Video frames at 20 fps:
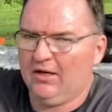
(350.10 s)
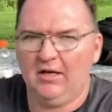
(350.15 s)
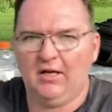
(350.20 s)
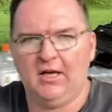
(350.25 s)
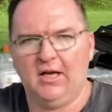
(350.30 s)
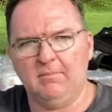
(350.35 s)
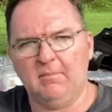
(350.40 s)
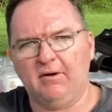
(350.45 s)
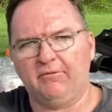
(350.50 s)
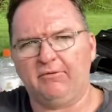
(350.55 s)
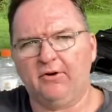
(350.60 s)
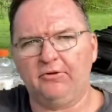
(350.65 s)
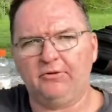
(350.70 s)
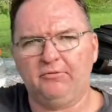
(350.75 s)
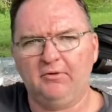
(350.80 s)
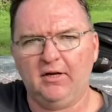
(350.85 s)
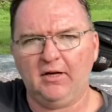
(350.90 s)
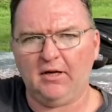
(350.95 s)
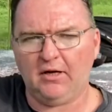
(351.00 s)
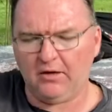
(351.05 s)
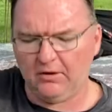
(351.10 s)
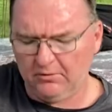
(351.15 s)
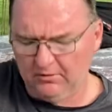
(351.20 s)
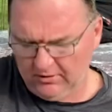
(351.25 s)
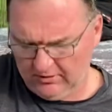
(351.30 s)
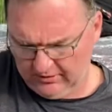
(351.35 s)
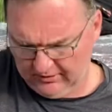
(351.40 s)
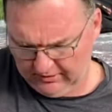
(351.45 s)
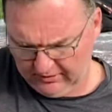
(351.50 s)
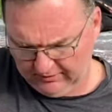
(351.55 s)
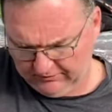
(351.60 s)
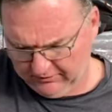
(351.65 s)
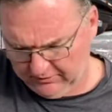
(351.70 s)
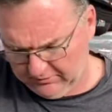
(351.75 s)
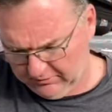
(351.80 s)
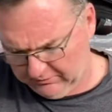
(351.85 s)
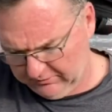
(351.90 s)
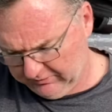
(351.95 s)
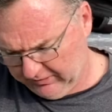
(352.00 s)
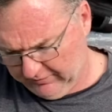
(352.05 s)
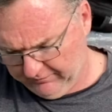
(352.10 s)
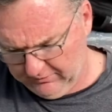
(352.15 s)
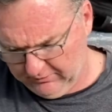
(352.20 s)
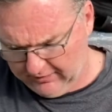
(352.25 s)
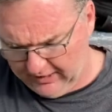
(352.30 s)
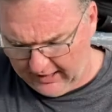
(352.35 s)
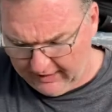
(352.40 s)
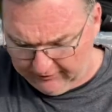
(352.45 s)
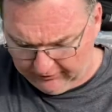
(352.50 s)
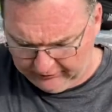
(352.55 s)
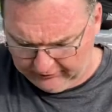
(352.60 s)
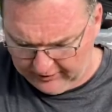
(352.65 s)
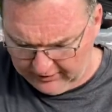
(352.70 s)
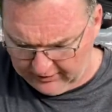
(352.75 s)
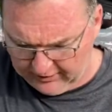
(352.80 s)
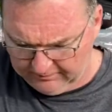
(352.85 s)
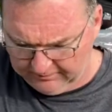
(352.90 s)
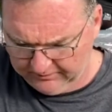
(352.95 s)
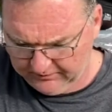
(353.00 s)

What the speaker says: in my first video, if you haven't seen it,